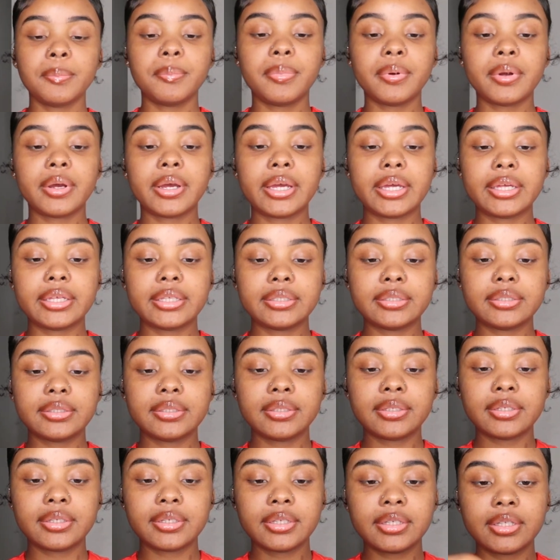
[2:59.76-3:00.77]
But
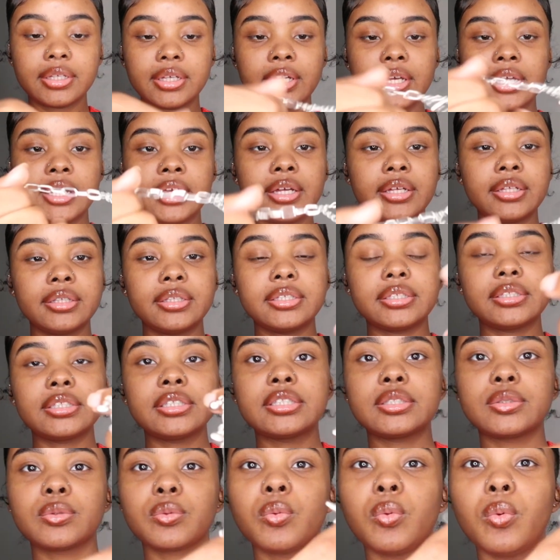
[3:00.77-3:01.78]
this
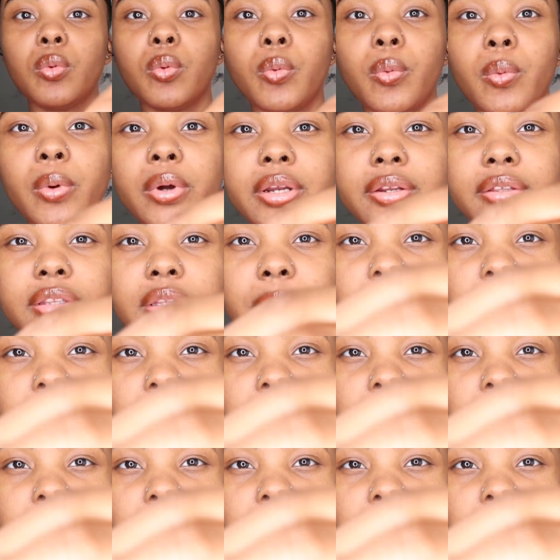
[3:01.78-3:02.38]
is one of